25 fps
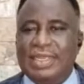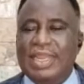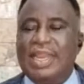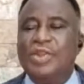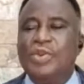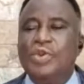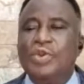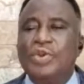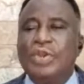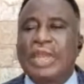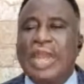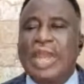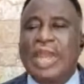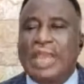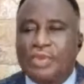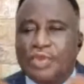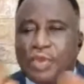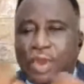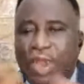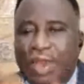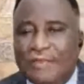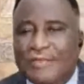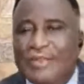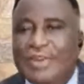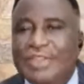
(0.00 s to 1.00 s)
They look like
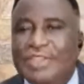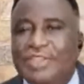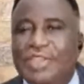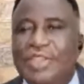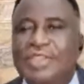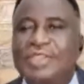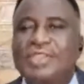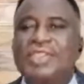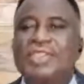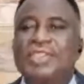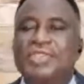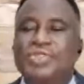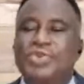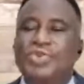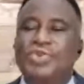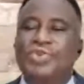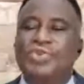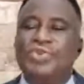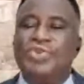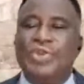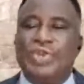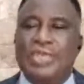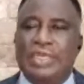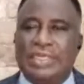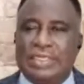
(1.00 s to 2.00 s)
you have resources to
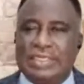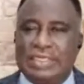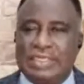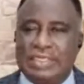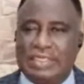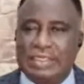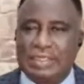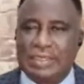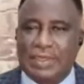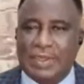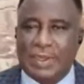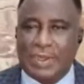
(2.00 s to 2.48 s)
do it.